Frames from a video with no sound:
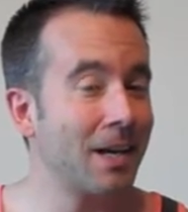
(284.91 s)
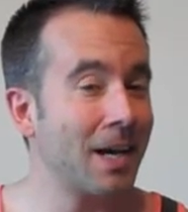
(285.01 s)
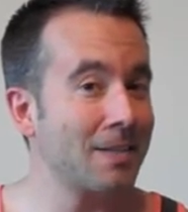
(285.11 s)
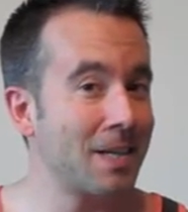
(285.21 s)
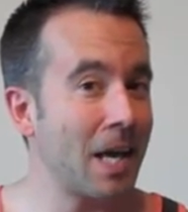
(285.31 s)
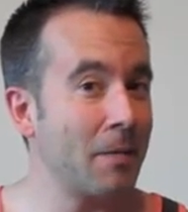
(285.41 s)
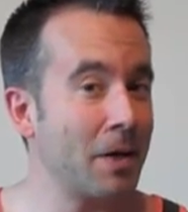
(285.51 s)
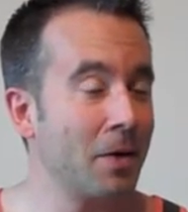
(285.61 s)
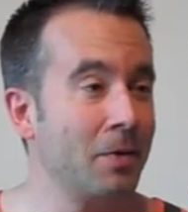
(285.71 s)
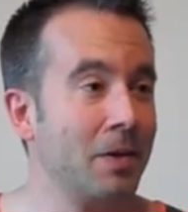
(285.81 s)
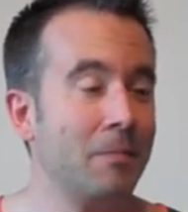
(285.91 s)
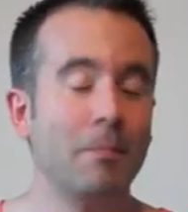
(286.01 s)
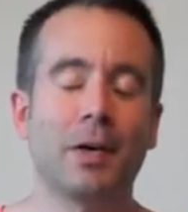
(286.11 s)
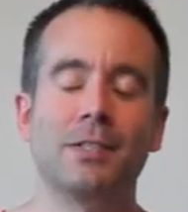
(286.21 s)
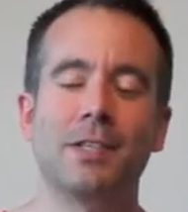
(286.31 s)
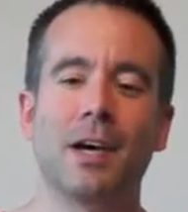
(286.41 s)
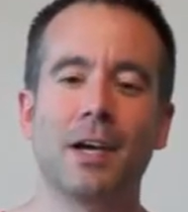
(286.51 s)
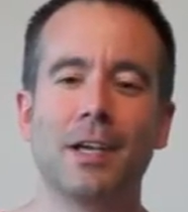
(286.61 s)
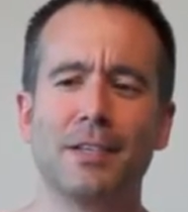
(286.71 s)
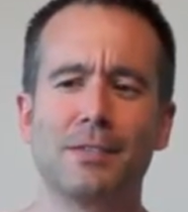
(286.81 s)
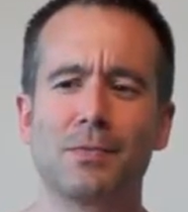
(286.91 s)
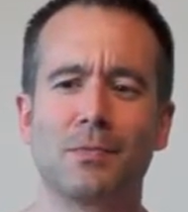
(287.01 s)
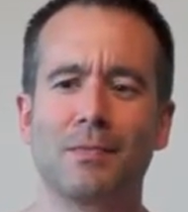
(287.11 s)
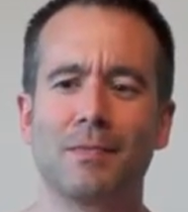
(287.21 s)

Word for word: as a cameo, but uh, is